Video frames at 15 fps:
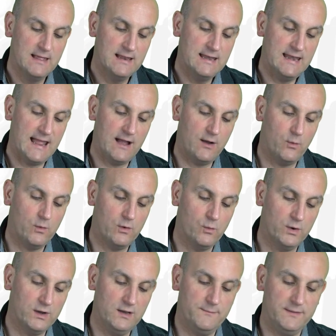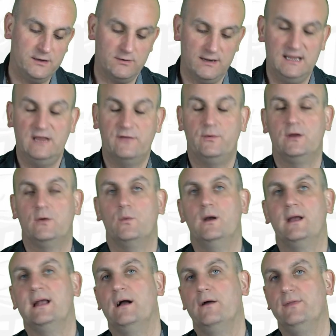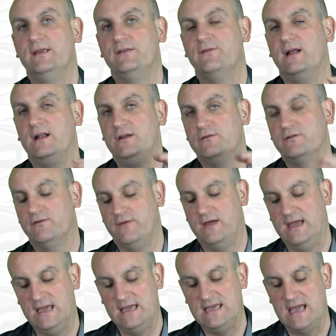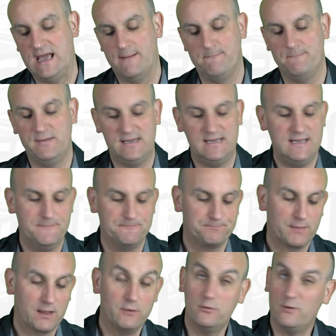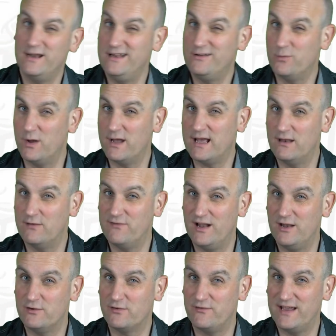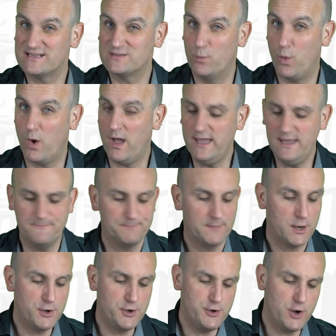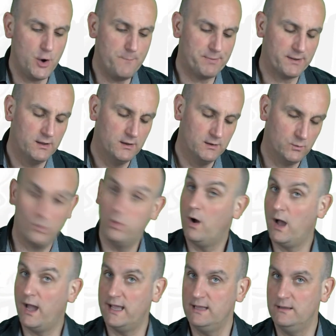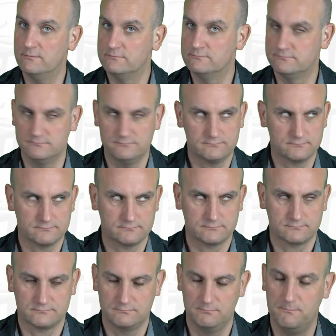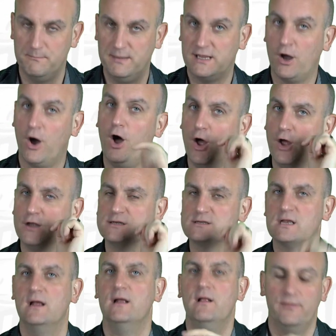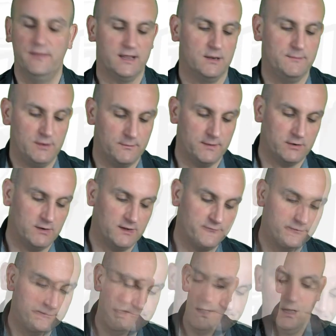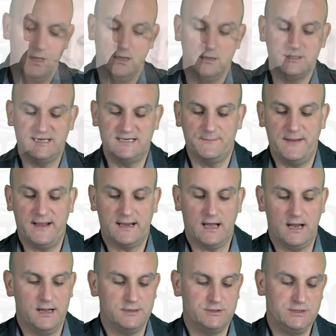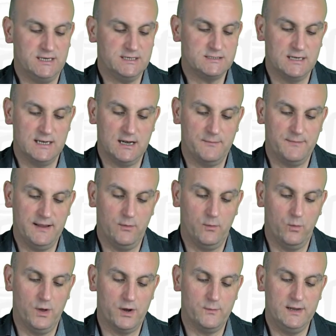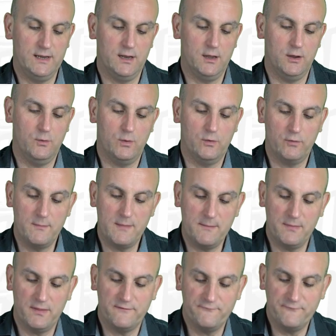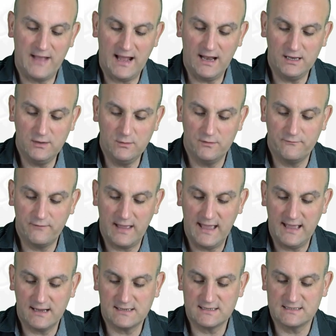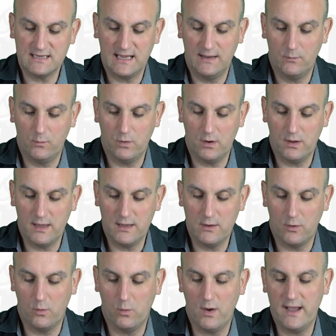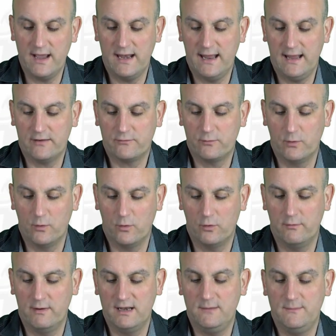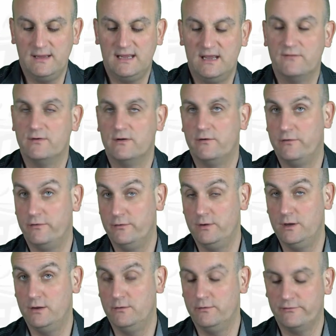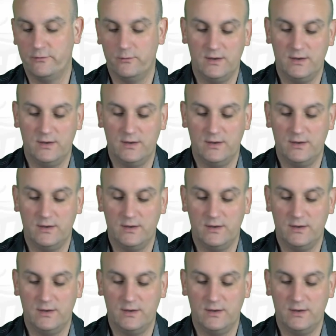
Now, wouldn't it be great if we could work out these values of a and b? Do I need to work out the values of x and y? Nope. Why? Because they're going to be on my graph. Changing pen color just a little bit, what do we know? Well, remember the value of x and y, or y and x, will already be given to you, so